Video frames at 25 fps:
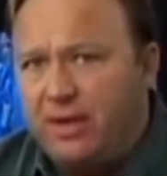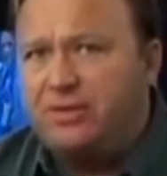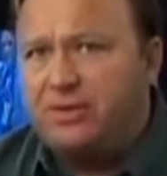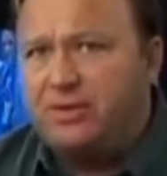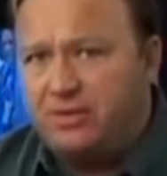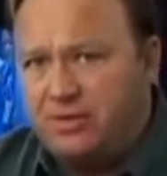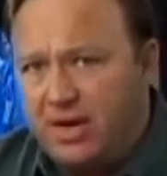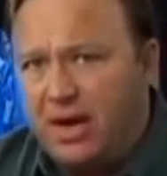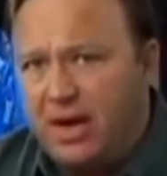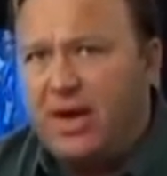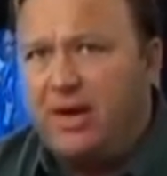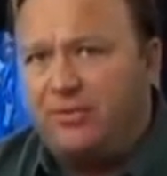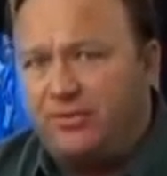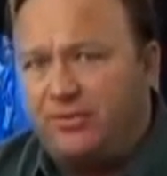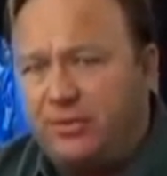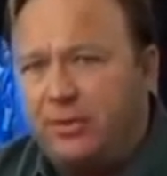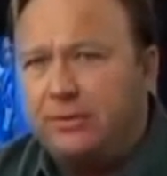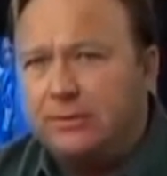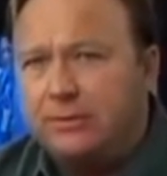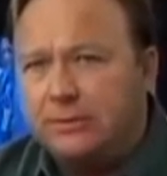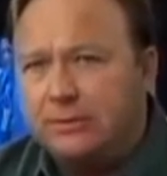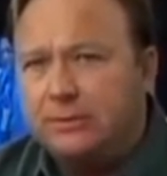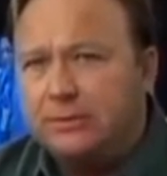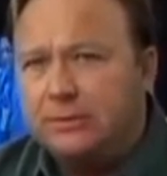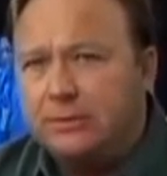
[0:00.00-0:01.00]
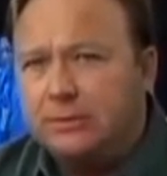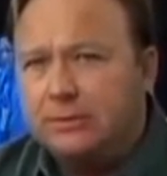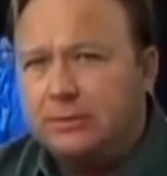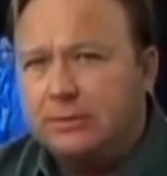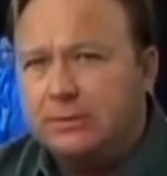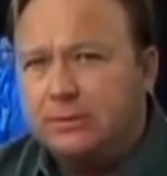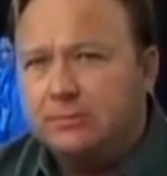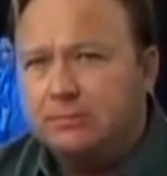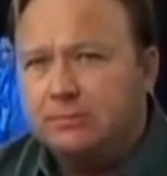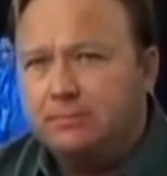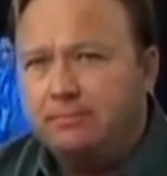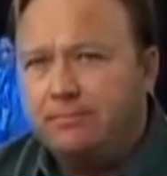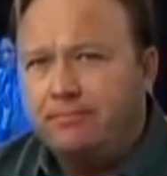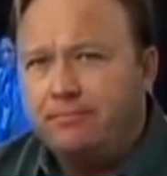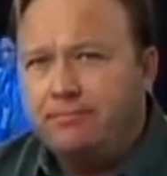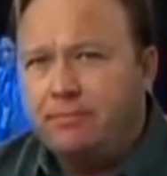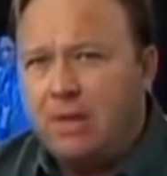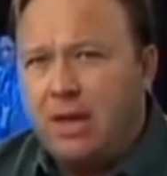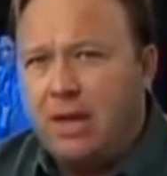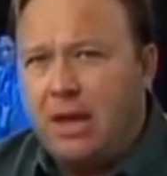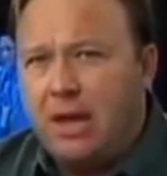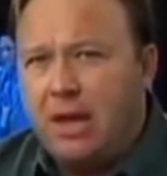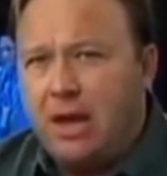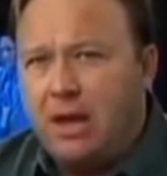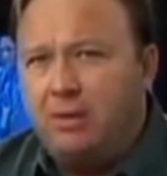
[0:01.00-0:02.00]
that is a test.
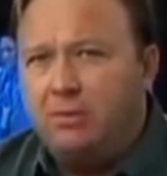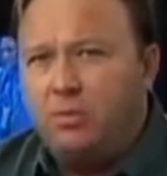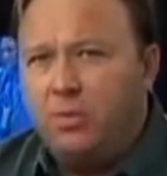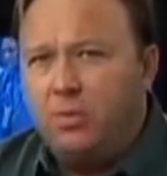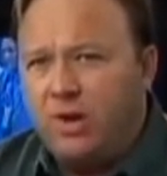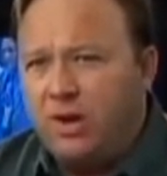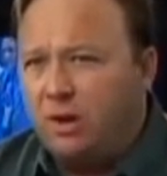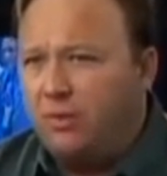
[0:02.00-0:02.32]
And